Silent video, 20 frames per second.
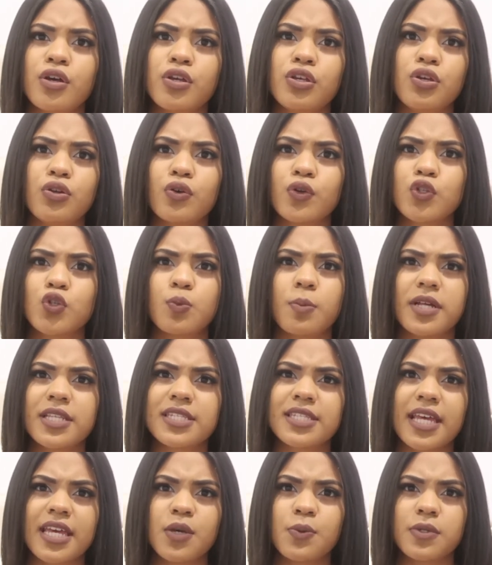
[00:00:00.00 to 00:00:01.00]
you know, 2
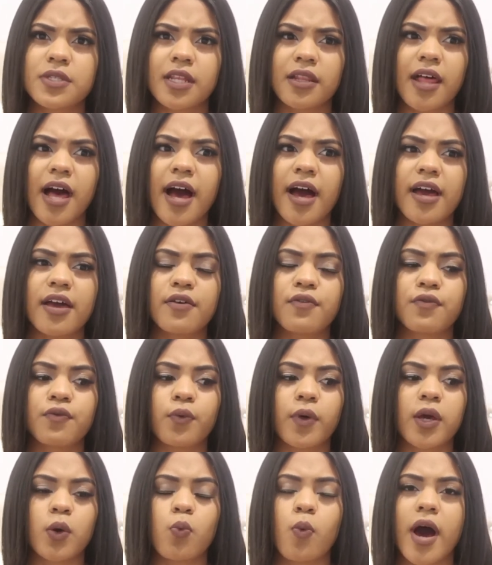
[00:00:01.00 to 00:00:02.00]
months that he was alive,
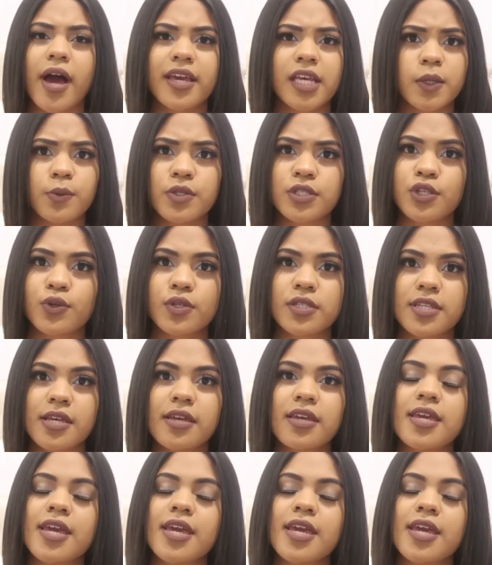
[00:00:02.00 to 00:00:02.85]
like why he was so sick.